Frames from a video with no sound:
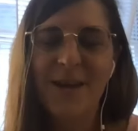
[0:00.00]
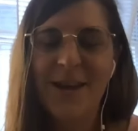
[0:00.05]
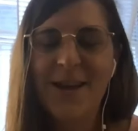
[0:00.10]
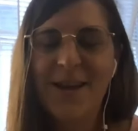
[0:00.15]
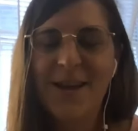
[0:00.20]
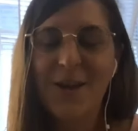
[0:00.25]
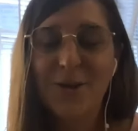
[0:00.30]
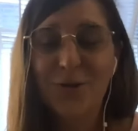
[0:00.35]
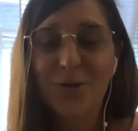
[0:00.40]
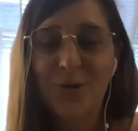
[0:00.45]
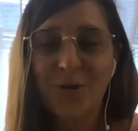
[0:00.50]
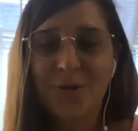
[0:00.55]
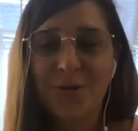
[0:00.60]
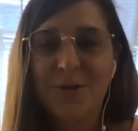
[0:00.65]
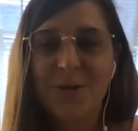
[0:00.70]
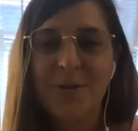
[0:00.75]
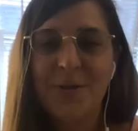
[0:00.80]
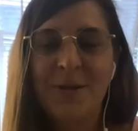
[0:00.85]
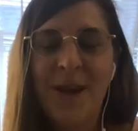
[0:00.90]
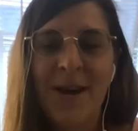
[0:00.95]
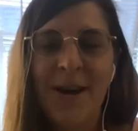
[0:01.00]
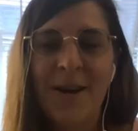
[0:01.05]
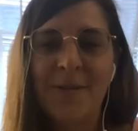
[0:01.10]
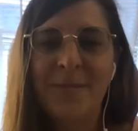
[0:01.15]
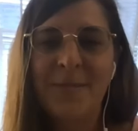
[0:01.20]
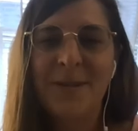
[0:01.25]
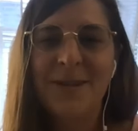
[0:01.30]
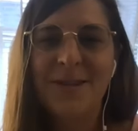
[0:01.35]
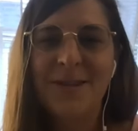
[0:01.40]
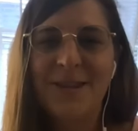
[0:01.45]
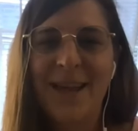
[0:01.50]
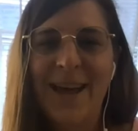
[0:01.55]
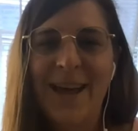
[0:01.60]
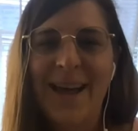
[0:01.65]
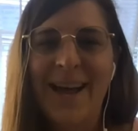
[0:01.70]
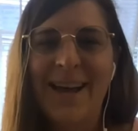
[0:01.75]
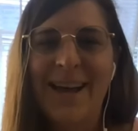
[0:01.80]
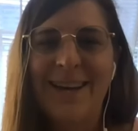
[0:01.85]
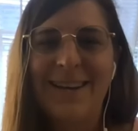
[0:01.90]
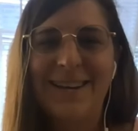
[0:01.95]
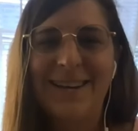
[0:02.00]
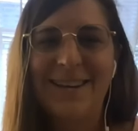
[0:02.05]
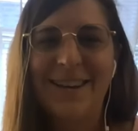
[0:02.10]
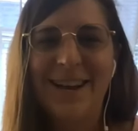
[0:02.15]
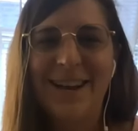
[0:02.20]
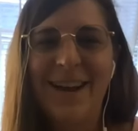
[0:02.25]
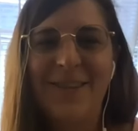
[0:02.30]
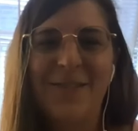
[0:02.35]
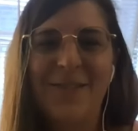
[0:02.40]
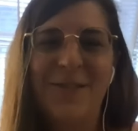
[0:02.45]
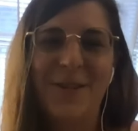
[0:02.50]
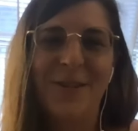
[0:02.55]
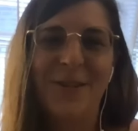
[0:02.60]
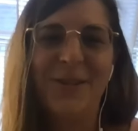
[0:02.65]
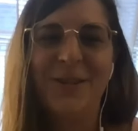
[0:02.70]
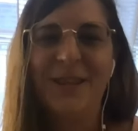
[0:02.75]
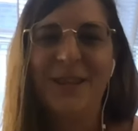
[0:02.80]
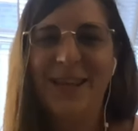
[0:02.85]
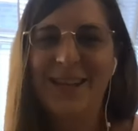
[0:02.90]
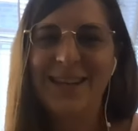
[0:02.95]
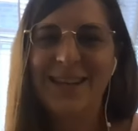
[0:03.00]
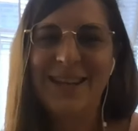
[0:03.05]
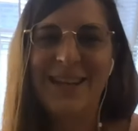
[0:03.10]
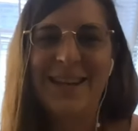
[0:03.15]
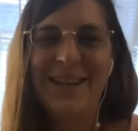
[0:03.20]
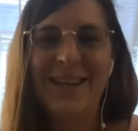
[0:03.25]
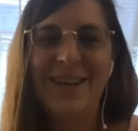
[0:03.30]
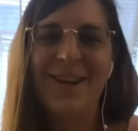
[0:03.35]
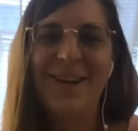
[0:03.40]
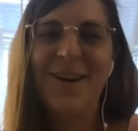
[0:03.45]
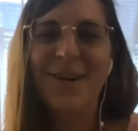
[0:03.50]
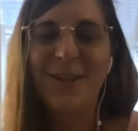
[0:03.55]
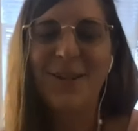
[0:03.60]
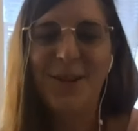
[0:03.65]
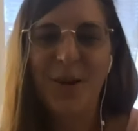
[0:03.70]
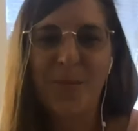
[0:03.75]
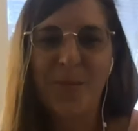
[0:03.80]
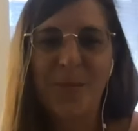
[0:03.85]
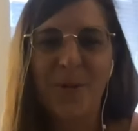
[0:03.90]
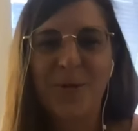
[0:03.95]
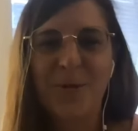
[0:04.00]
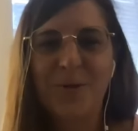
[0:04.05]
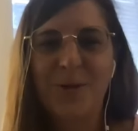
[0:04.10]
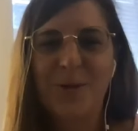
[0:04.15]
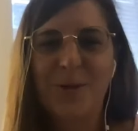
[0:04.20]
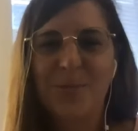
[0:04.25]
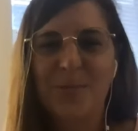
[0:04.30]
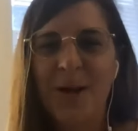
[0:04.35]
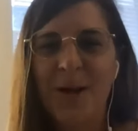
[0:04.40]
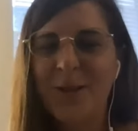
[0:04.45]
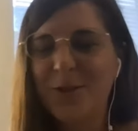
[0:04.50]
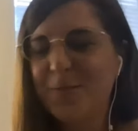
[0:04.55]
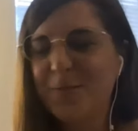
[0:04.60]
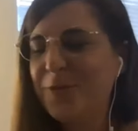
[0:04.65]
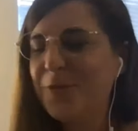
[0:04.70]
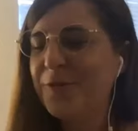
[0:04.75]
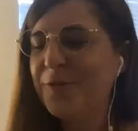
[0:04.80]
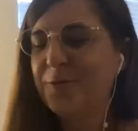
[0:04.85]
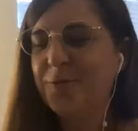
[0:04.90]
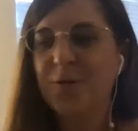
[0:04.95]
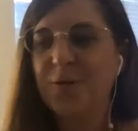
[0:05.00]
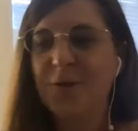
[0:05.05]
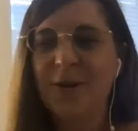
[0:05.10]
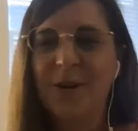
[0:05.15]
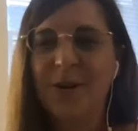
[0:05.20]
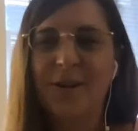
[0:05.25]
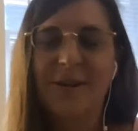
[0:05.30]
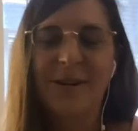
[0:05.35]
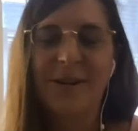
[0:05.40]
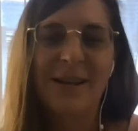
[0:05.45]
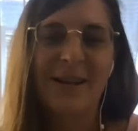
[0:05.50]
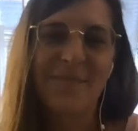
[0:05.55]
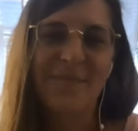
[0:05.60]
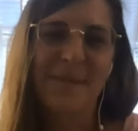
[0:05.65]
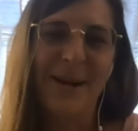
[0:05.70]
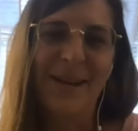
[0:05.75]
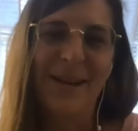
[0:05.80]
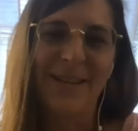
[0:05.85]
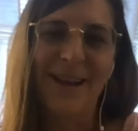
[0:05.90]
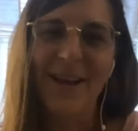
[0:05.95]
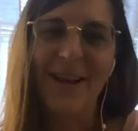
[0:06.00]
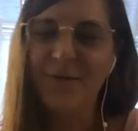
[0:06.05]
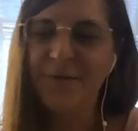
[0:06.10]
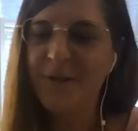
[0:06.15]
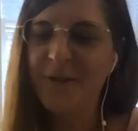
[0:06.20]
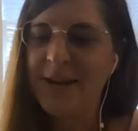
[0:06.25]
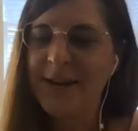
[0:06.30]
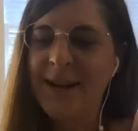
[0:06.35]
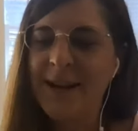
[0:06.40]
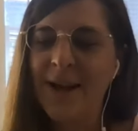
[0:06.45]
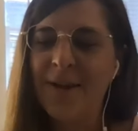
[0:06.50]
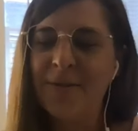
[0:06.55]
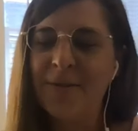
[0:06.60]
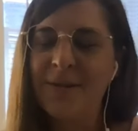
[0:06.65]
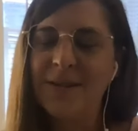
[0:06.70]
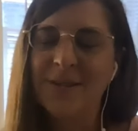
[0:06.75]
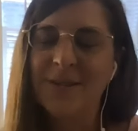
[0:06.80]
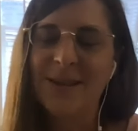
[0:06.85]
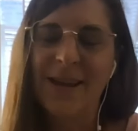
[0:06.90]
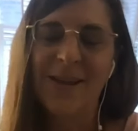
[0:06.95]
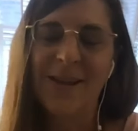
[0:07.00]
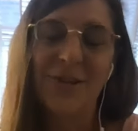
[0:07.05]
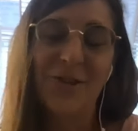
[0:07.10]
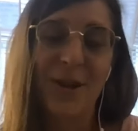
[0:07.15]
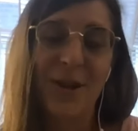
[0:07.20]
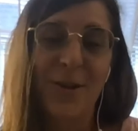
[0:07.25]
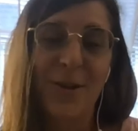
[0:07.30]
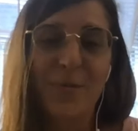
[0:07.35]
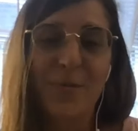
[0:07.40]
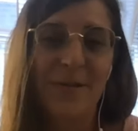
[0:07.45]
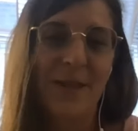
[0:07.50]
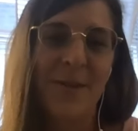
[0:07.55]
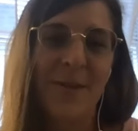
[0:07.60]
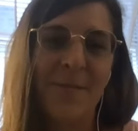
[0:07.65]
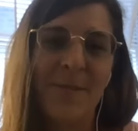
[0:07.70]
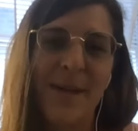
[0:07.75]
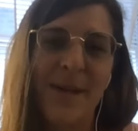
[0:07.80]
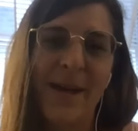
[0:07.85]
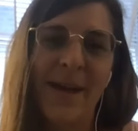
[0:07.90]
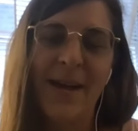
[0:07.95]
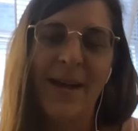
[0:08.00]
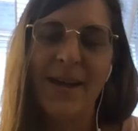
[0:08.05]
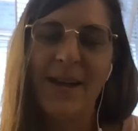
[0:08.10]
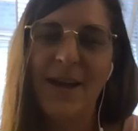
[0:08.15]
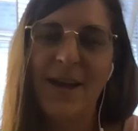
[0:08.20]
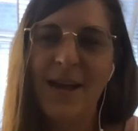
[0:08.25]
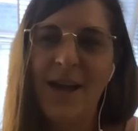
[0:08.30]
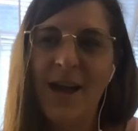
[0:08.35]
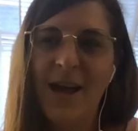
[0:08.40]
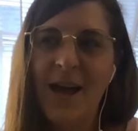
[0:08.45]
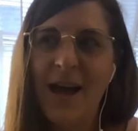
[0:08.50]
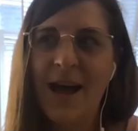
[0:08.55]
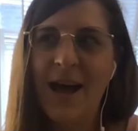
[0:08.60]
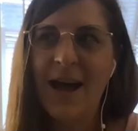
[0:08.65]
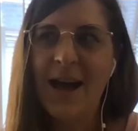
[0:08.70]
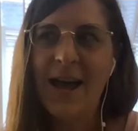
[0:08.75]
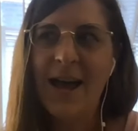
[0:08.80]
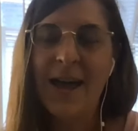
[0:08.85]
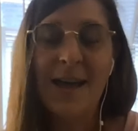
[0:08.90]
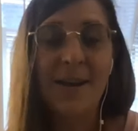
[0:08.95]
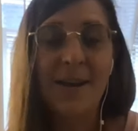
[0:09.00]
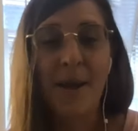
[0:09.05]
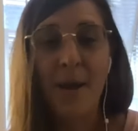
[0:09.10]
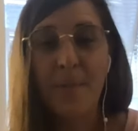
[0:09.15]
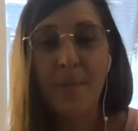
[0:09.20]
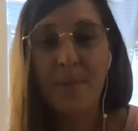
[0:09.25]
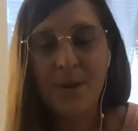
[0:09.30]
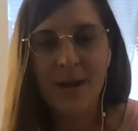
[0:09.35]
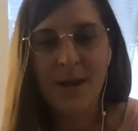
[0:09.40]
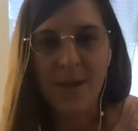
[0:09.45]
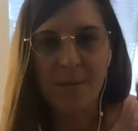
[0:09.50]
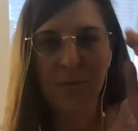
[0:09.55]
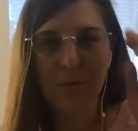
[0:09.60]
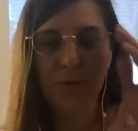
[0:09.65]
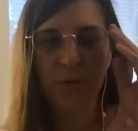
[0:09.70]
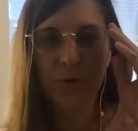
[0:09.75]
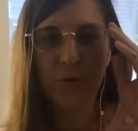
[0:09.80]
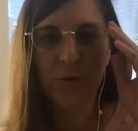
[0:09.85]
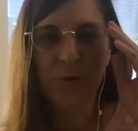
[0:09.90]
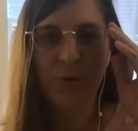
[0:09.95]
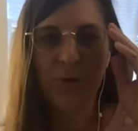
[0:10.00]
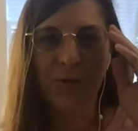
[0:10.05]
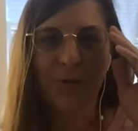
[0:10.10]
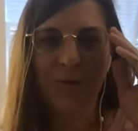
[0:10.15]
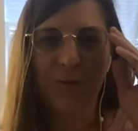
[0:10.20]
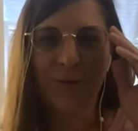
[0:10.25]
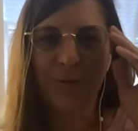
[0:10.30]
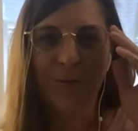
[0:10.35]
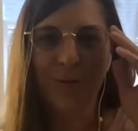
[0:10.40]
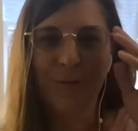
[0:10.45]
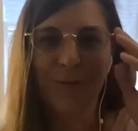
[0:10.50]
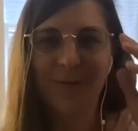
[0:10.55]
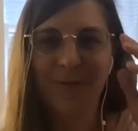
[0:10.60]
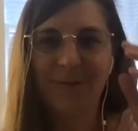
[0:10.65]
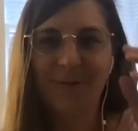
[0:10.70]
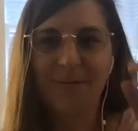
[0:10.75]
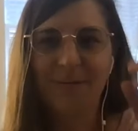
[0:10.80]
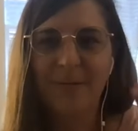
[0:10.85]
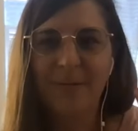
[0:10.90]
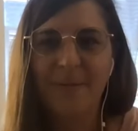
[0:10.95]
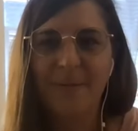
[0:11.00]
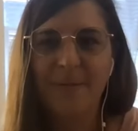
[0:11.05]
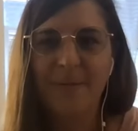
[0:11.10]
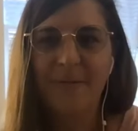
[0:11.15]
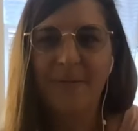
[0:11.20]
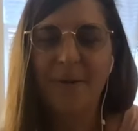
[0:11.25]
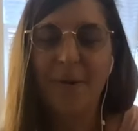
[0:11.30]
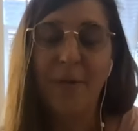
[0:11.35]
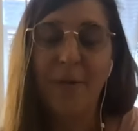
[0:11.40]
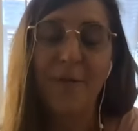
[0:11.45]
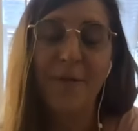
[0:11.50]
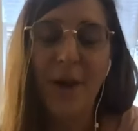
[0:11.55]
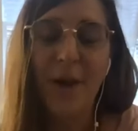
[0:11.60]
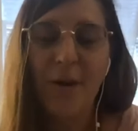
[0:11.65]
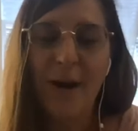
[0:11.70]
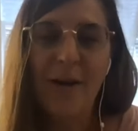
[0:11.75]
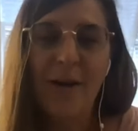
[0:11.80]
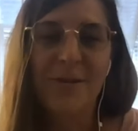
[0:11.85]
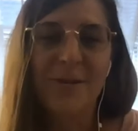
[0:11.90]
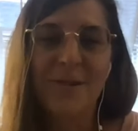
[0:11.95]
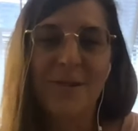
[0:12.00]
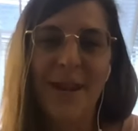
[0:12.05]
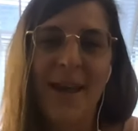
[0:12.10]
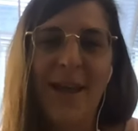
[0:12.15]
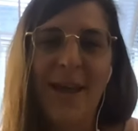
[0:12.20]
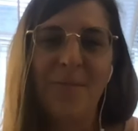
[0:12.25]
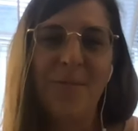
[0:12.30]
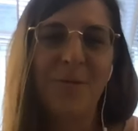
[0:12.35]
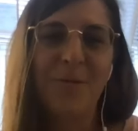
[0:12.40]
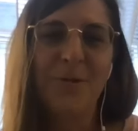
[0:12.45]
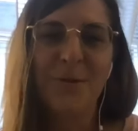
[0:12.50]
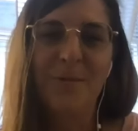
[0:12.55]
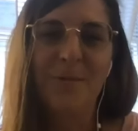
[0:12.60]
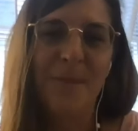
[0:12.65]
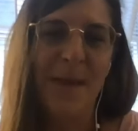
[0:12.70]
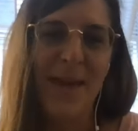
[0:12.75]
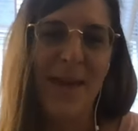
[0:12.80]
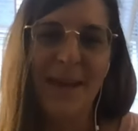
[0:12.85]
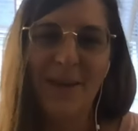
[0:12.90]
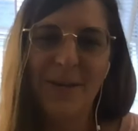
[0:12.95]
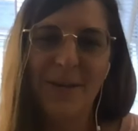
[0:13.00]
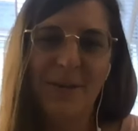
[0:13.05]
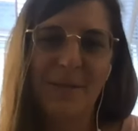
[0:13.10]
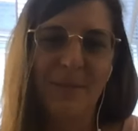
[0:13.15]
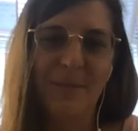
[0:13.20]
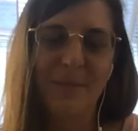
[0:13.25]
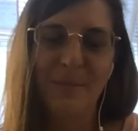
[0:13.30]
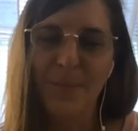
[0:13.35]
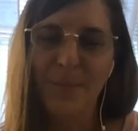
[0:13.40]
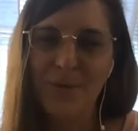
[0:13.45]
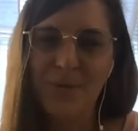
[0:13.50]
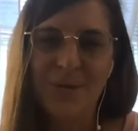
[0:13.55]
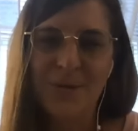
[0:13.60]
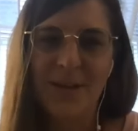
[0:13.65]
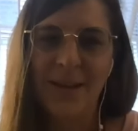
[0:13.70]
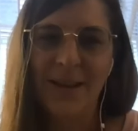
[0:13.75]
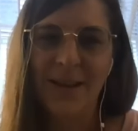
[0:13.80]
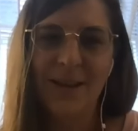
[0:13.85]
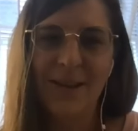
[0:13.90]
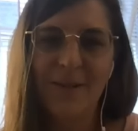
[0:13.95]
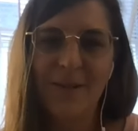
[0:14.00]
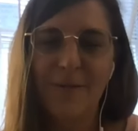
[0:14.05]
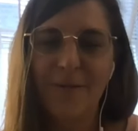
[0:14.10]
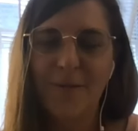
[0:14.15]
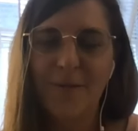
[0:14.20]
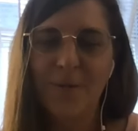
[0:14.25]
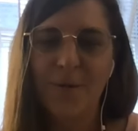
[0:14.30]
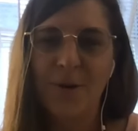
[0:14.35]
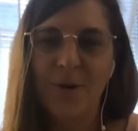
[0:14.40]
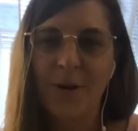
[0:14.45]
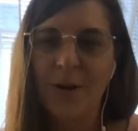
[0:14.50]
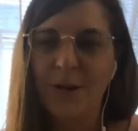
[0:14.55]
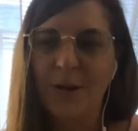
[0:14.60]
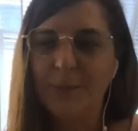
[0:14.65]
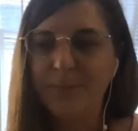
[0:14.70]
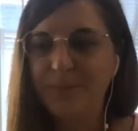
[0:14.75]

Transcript: Struggle Synonymous that I feel like Nina and Holly are both responsible for in my life right now is I shared with them that I had not been able to, or felt I was not able to make music for